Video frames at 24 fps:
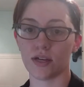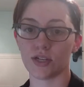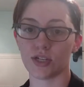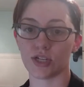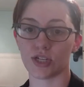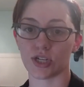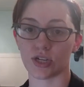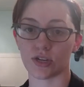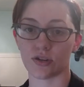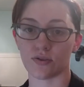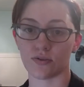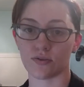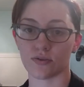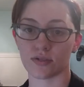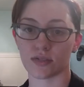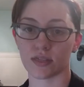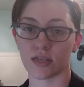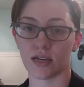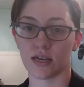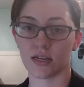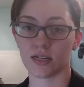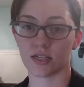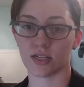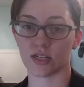choose
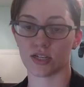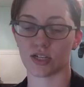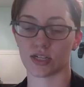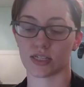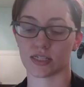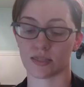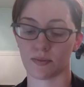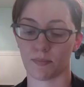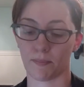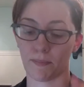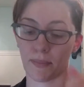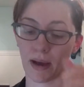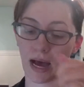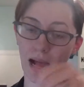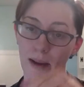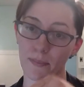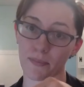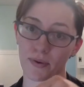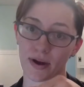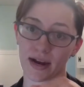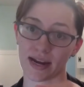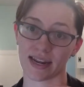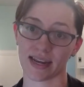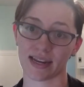to just
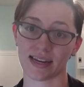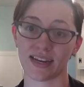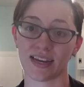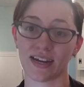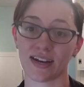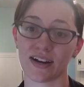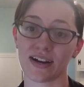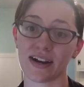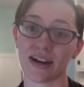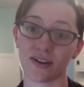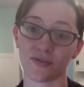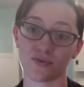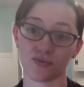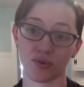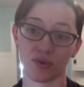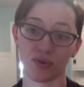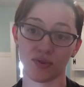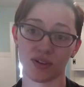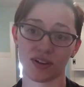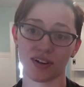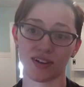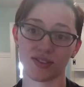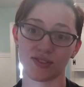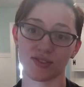pop right in here and
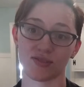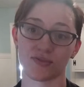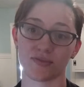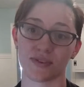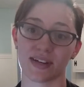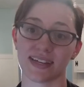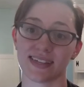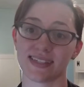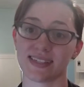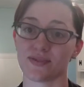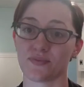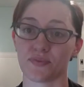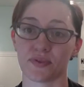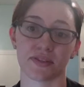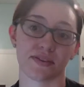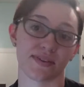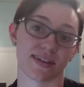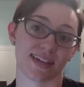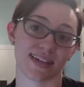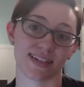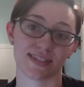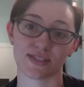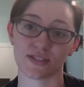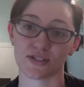roll it on their wrists when
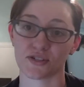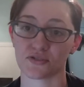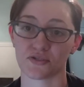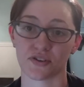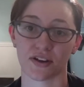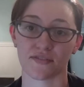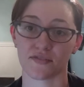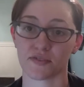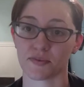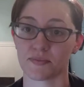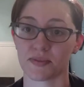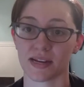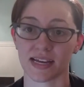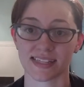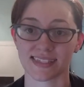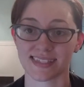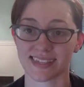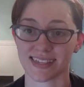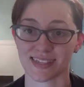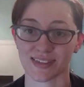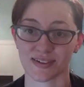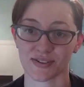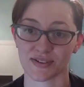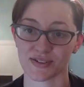their kids are driving them
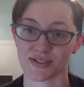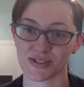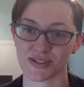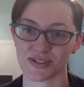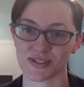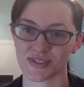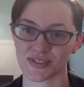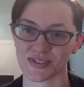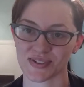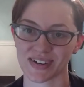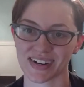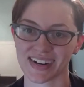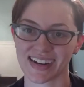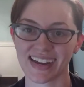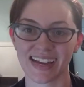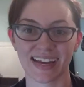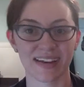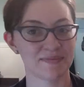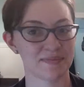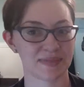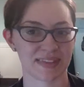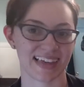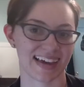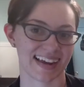nuts in the grocery store,
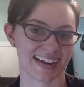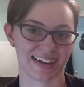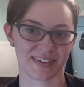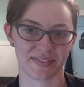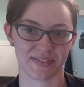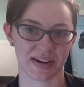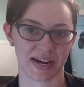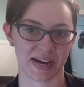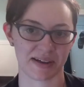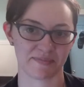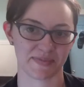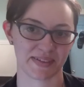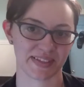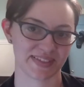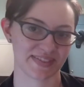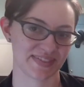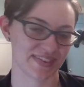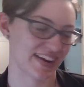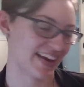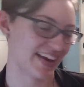but that never happens,